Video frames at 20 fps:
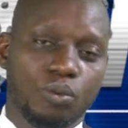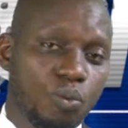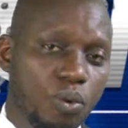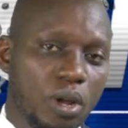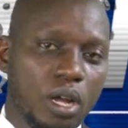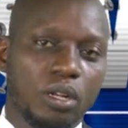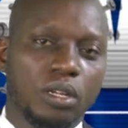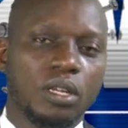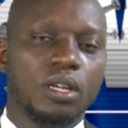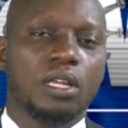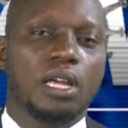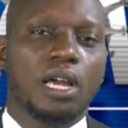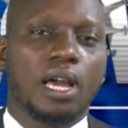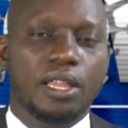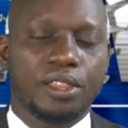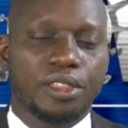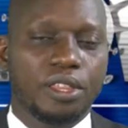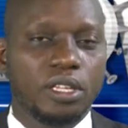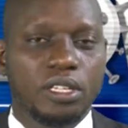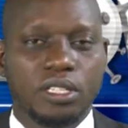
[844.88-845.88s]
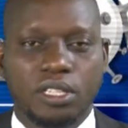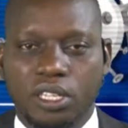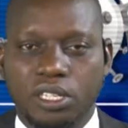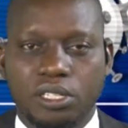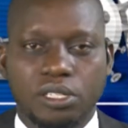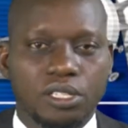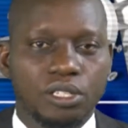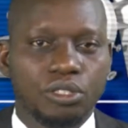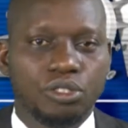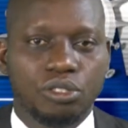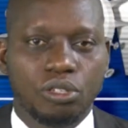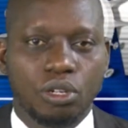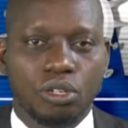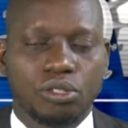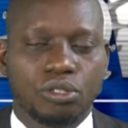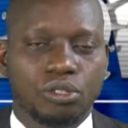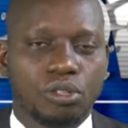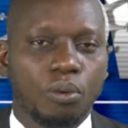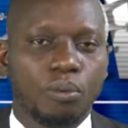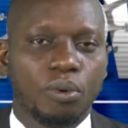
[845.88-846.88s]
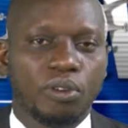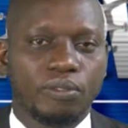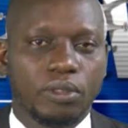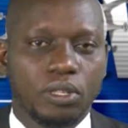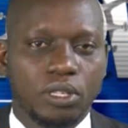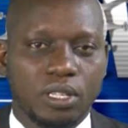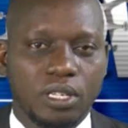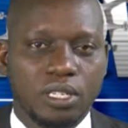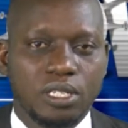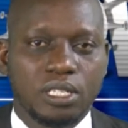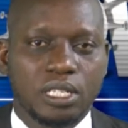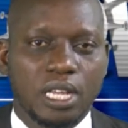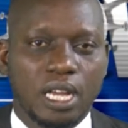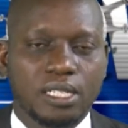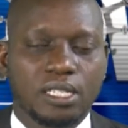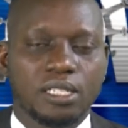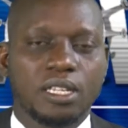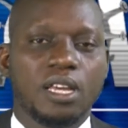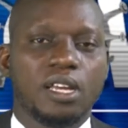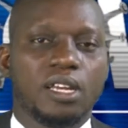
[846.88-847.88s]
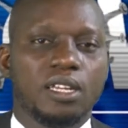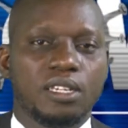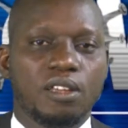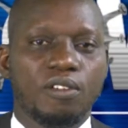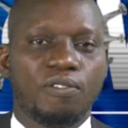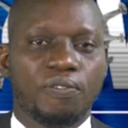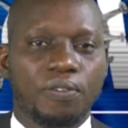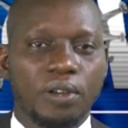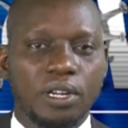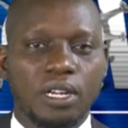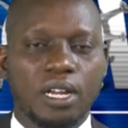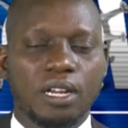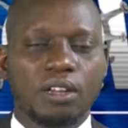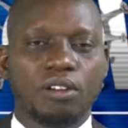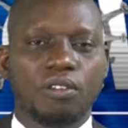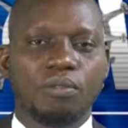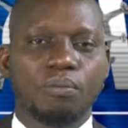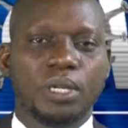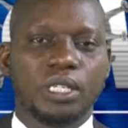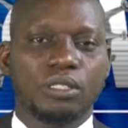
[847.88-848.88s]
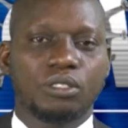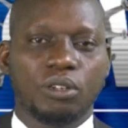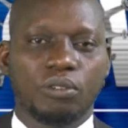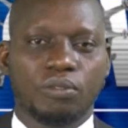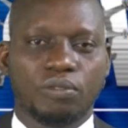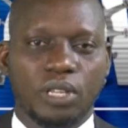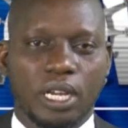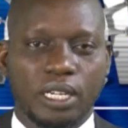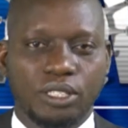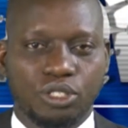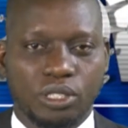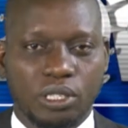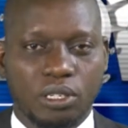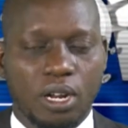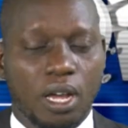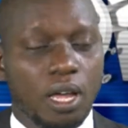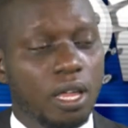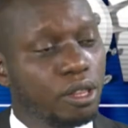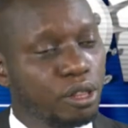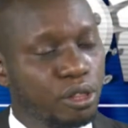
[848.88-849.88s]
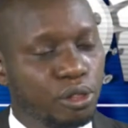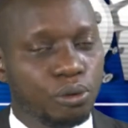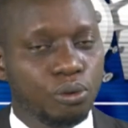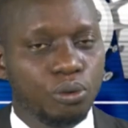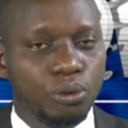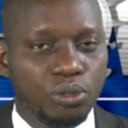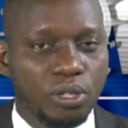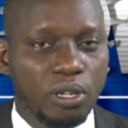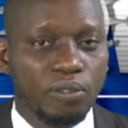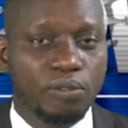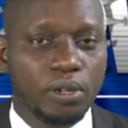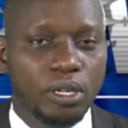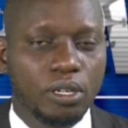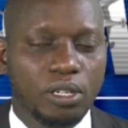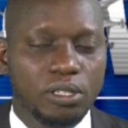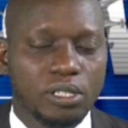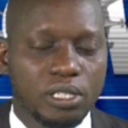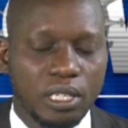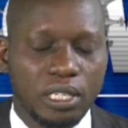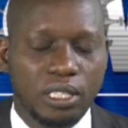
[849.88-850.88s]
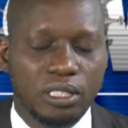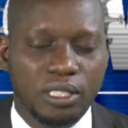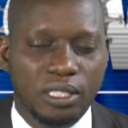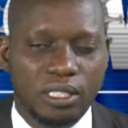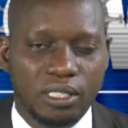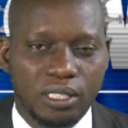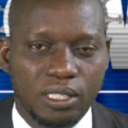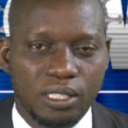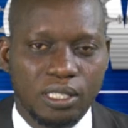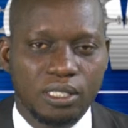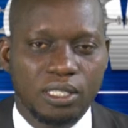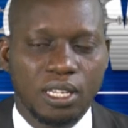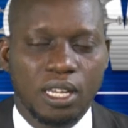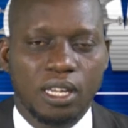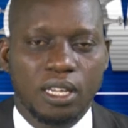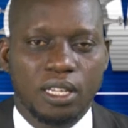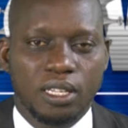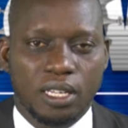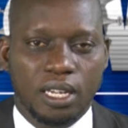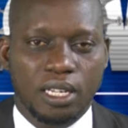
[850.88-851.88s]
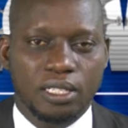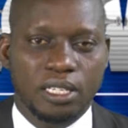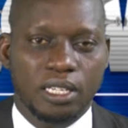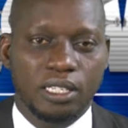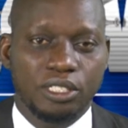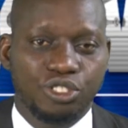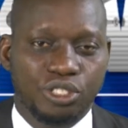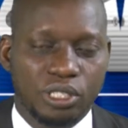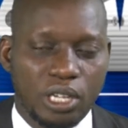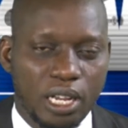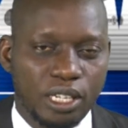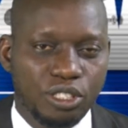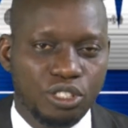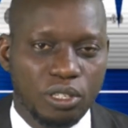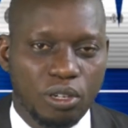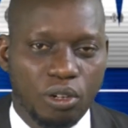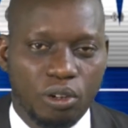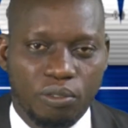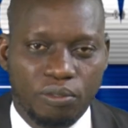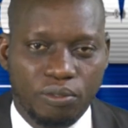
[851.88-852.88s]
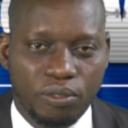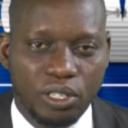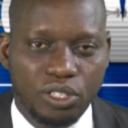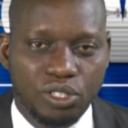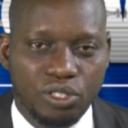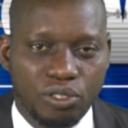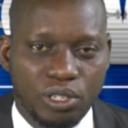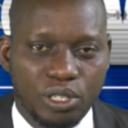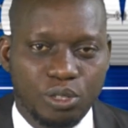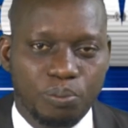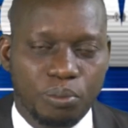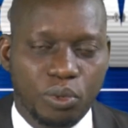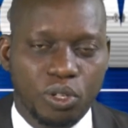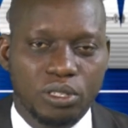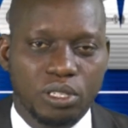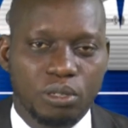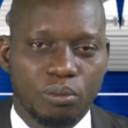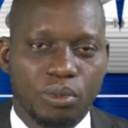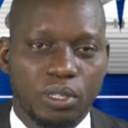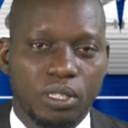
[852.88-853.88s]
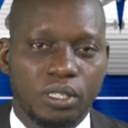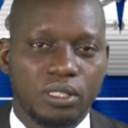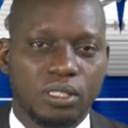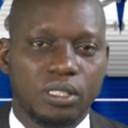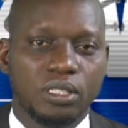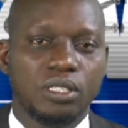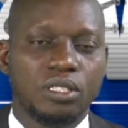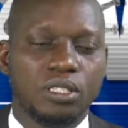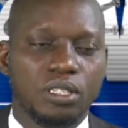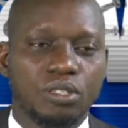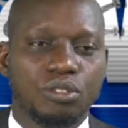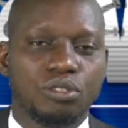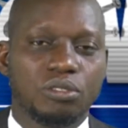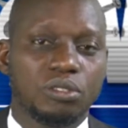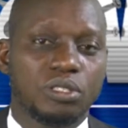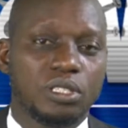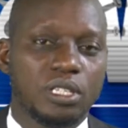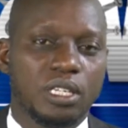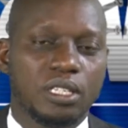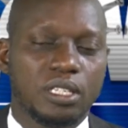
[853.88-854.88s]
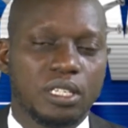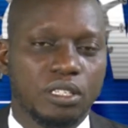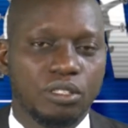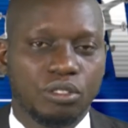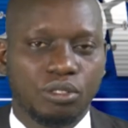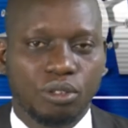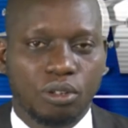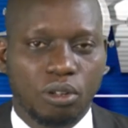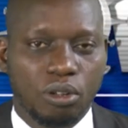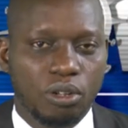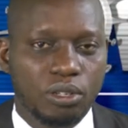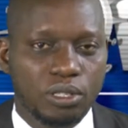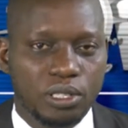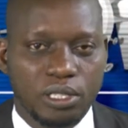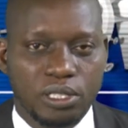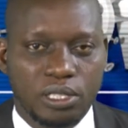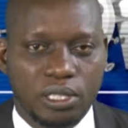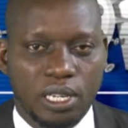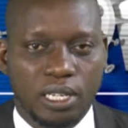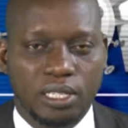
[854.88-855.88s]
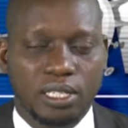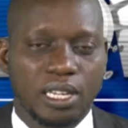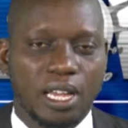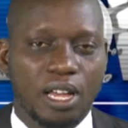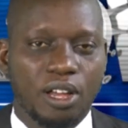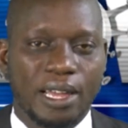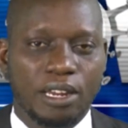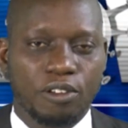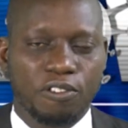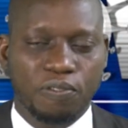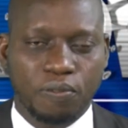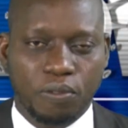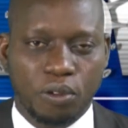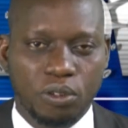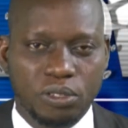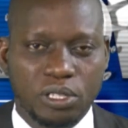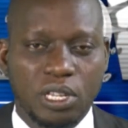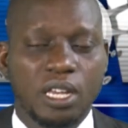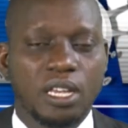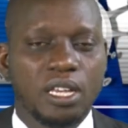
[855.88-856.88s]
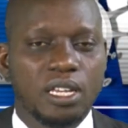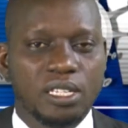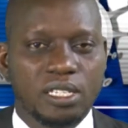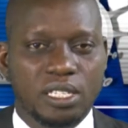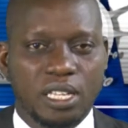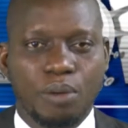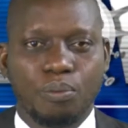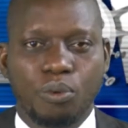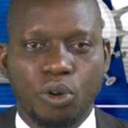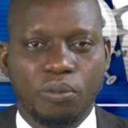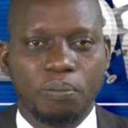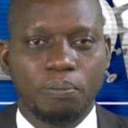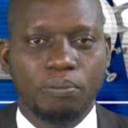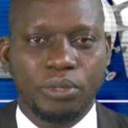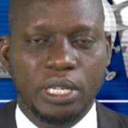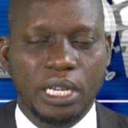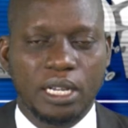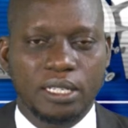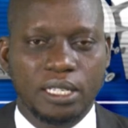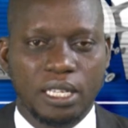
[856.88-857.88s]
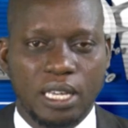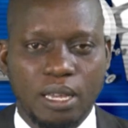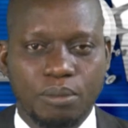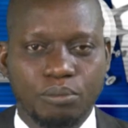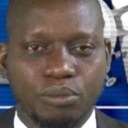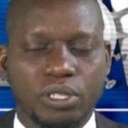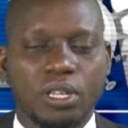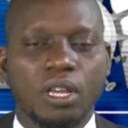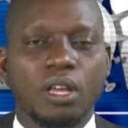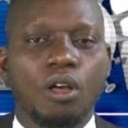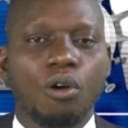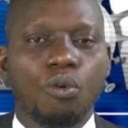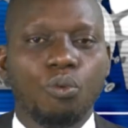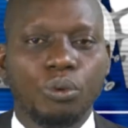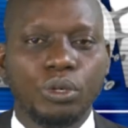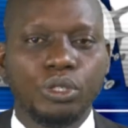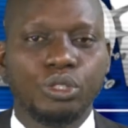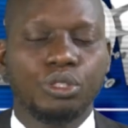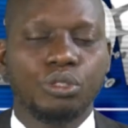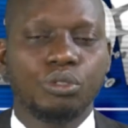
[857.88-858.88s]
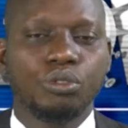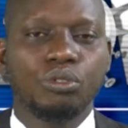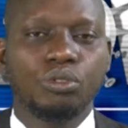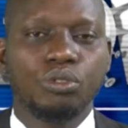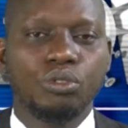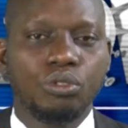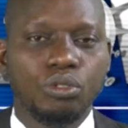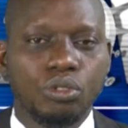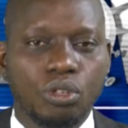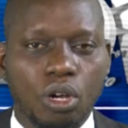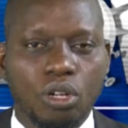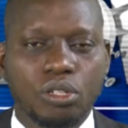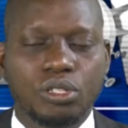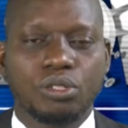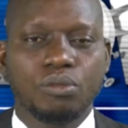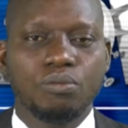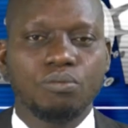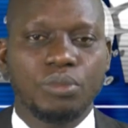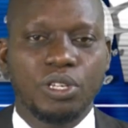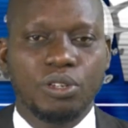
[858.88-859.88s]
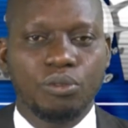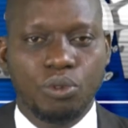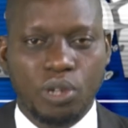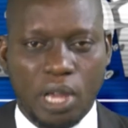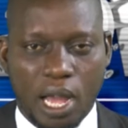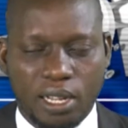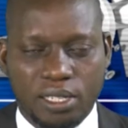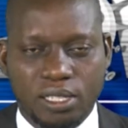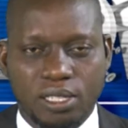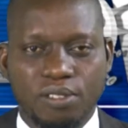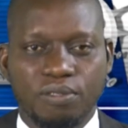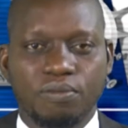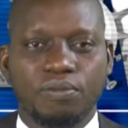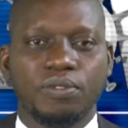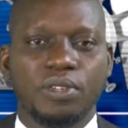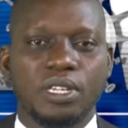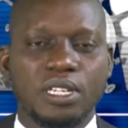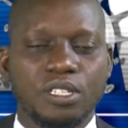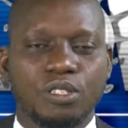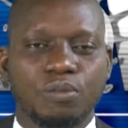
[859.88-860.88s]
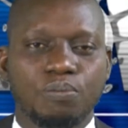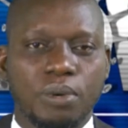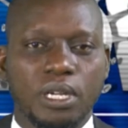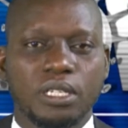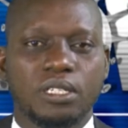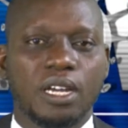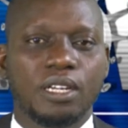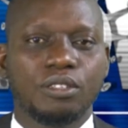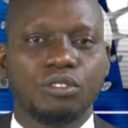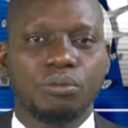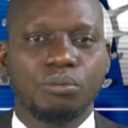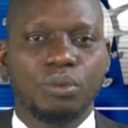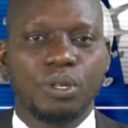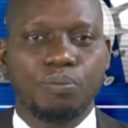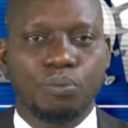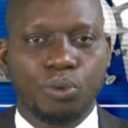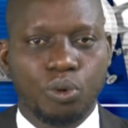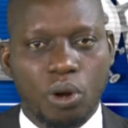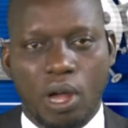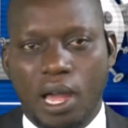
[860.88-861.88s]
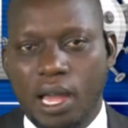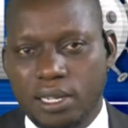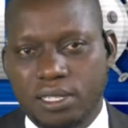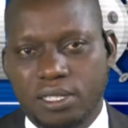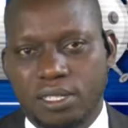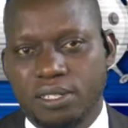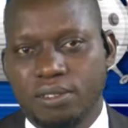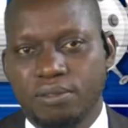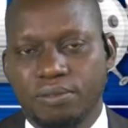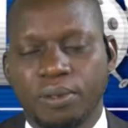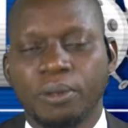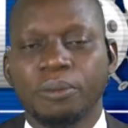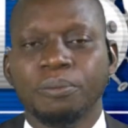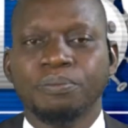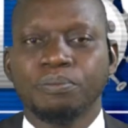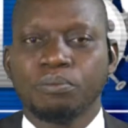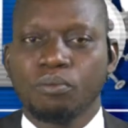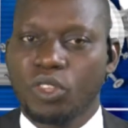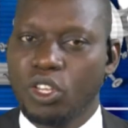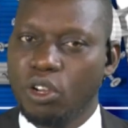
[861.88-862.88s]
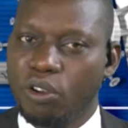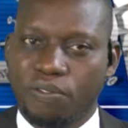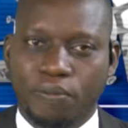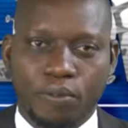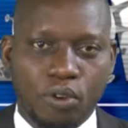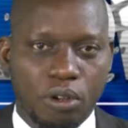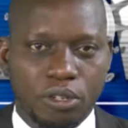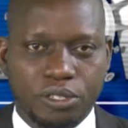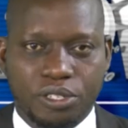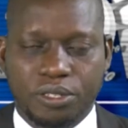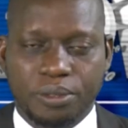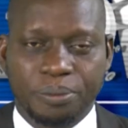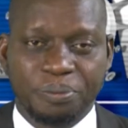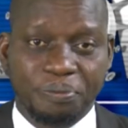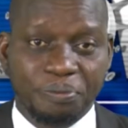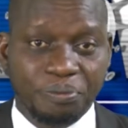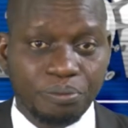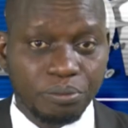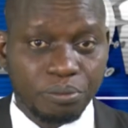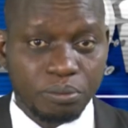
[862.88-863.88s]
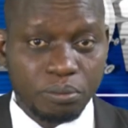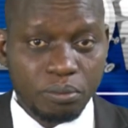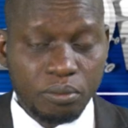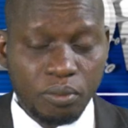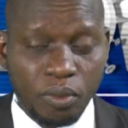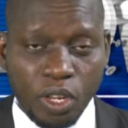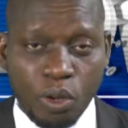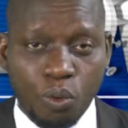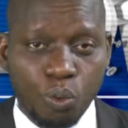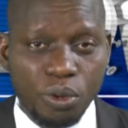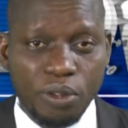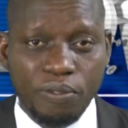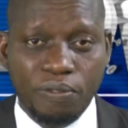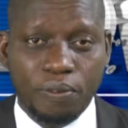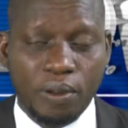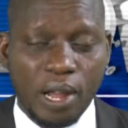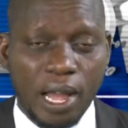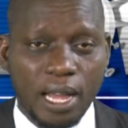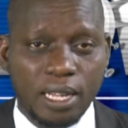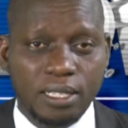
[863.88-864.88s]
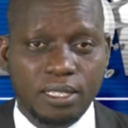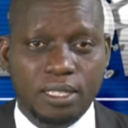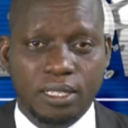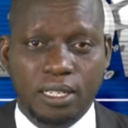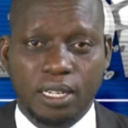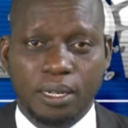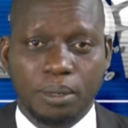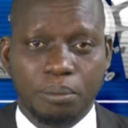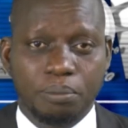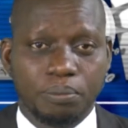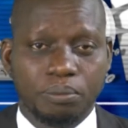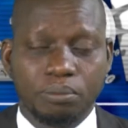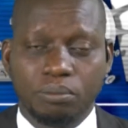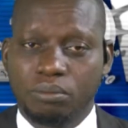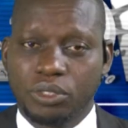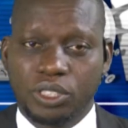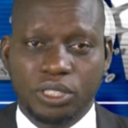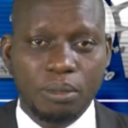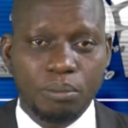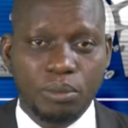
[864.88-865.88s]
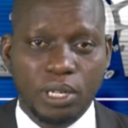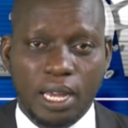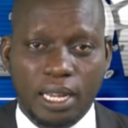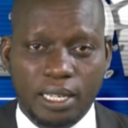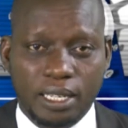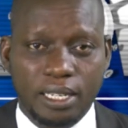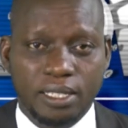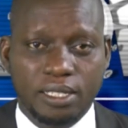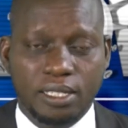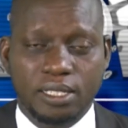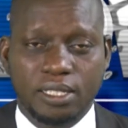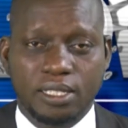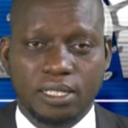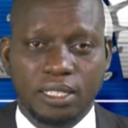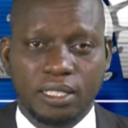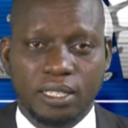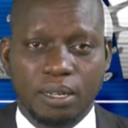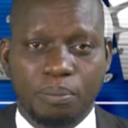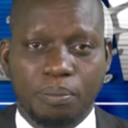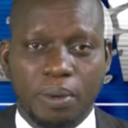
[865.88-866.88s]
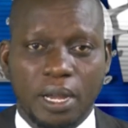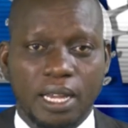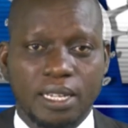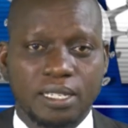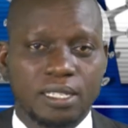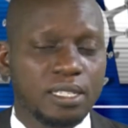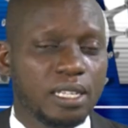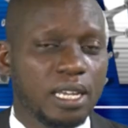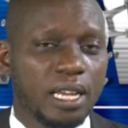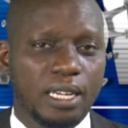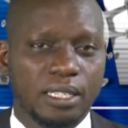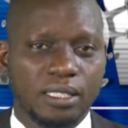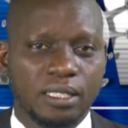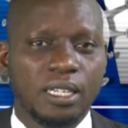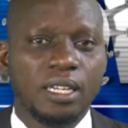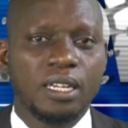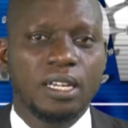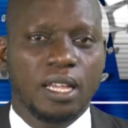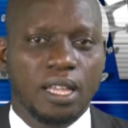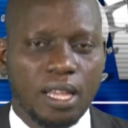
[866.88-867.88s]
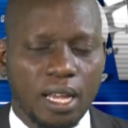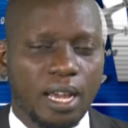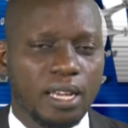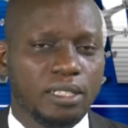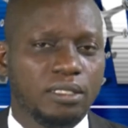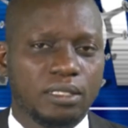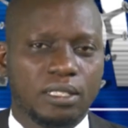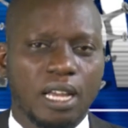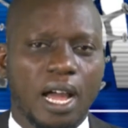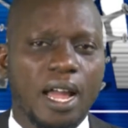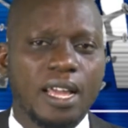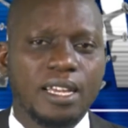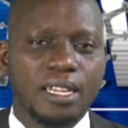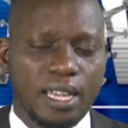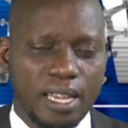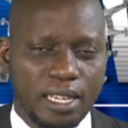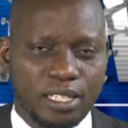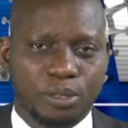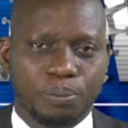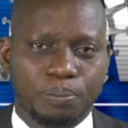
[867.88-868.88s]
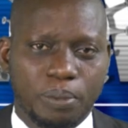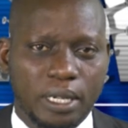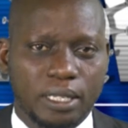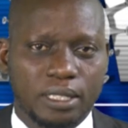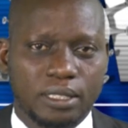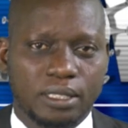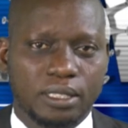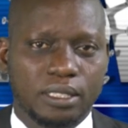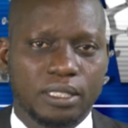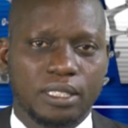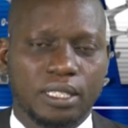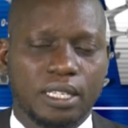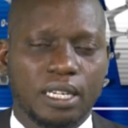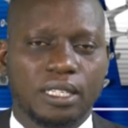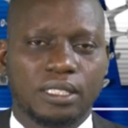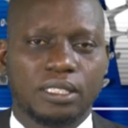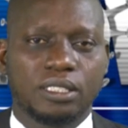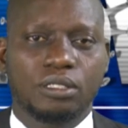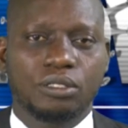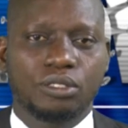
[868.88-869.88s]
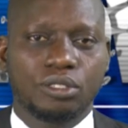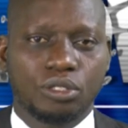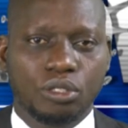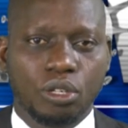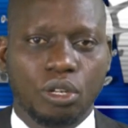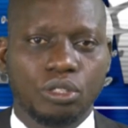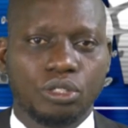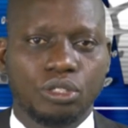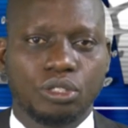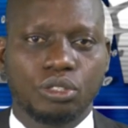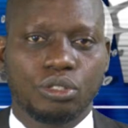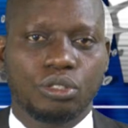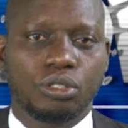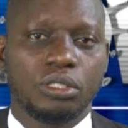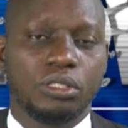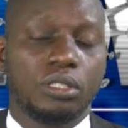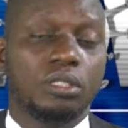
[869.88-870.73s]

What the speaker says: Well, I think this is just some of the things that the federal government of Nigeria, through the various agencies that are in charge of this responsibility, need to take into cognizance and, of course, step up their games. We should not be reactive. It's better to be proactive. Of course, we've had similar cases in the past, and I expect that such